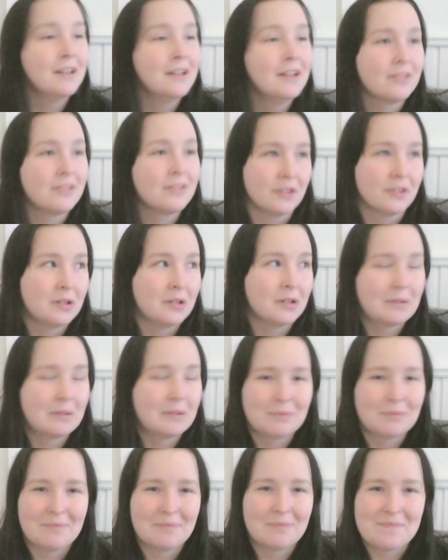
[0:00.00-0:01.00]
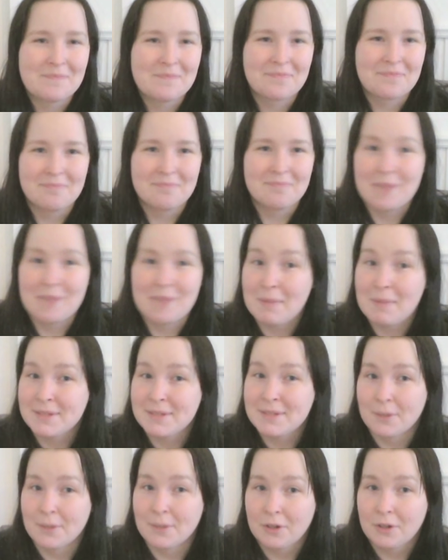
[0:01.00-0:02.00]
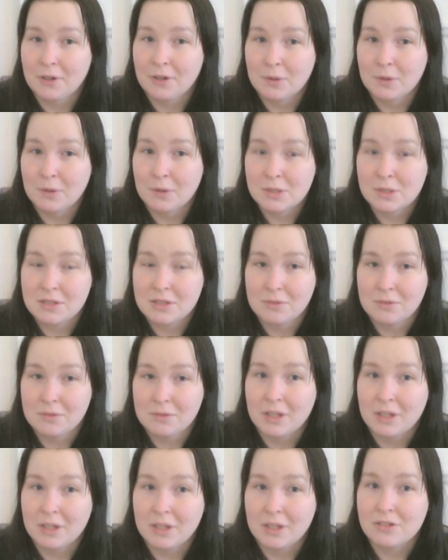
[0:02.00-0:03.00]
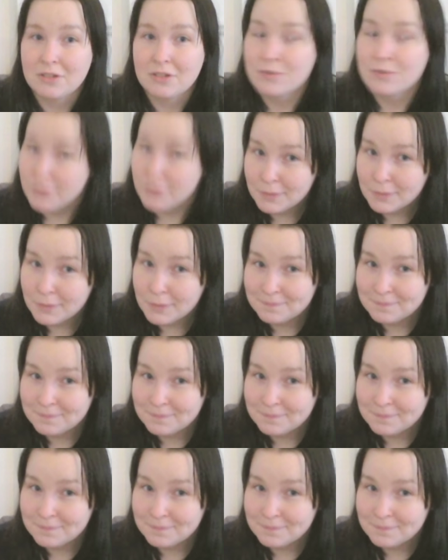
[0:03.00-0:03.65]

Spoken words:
So maybe someone knows what I should do.